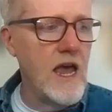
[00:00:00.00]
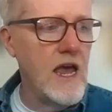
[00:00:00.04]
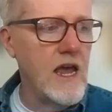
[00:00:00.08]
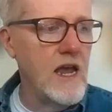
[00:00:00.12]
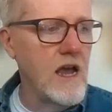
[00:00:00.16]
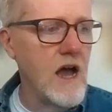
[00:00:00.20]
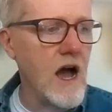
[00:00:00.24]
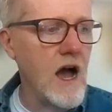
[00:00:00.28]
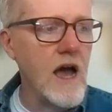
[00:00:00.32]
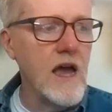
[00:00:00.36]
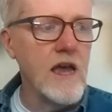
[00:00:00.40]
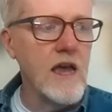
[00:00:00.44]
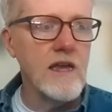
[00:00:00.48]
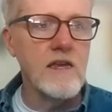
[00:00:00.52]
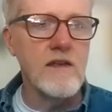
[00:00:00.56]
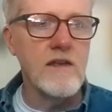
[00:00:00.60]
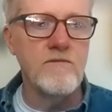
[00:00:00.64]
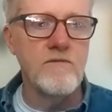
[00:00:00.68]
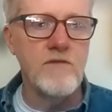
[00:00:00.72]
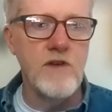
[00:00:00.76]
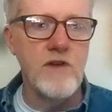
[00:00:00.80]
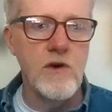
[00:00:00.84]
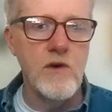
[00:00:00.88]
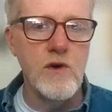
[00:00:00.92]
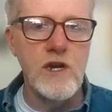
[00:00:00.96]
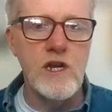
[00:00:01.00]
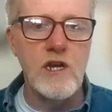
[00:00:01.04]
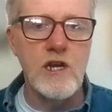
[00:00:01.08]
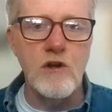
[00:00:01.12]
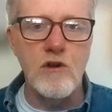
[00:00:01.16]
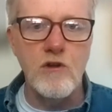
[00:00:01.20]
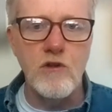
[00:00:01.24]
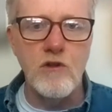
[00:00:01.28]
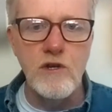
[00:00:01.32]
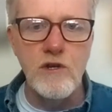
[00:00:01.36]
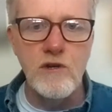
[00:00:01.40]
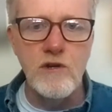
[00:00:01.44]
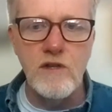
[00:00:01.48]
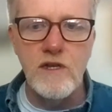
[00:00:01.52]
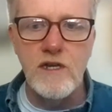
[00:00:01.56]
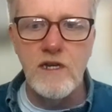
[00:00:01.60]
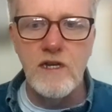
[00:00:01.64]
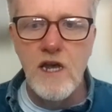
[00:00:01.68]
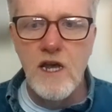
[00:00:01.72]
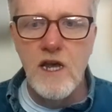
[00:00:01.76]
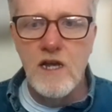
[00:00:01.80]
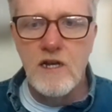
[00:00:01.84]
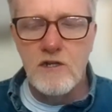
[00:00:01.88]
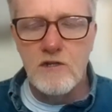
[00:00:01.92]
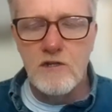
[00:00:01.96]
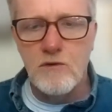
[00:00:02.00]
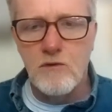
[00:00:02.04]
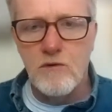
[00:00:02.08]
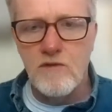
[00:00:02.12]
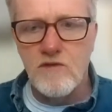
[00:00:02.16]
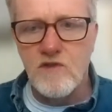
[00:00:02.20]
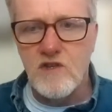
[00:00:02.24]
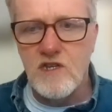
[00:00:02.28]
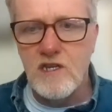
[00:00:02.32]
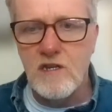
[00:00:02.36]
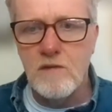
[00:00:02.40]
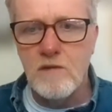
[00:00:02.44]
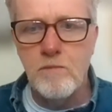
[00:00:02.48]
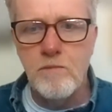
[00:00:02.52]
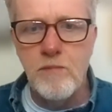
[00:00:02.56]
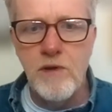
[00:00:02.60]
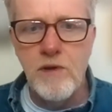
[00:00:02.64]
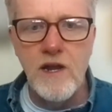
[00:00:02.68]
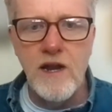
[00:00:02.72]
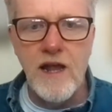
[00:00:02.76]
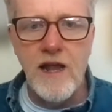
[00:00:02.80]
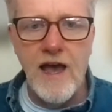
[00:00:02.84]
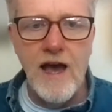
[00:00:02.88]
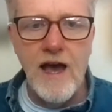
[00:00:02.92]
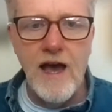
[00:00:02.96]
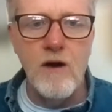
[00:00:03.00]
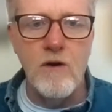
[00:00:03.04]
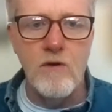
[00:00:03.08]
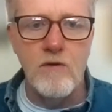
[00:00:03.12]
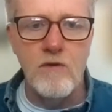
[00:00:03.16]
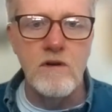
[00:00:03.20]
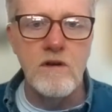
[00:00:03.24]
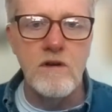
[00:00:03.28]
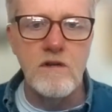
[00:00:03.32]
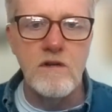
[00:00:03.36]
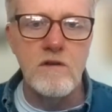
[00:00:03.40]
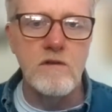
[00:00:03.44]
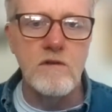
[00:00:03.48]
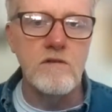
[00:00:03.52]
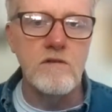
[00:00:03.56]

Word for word: AI can very clearly sort of spit out